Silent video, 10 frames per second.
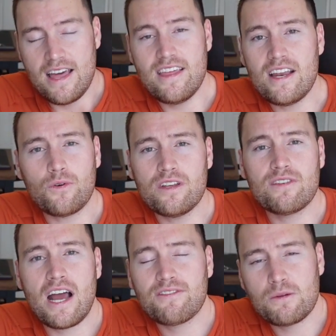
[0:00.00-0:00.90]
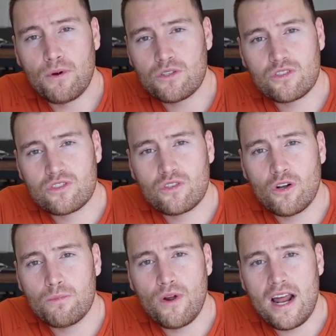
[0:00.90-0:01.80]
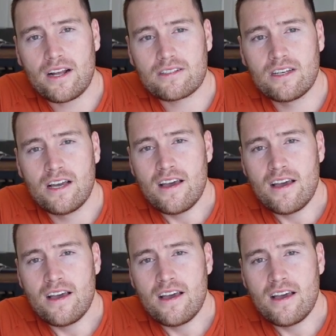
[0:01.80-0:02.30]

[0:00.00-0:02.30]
They don't even have to purchase their own product.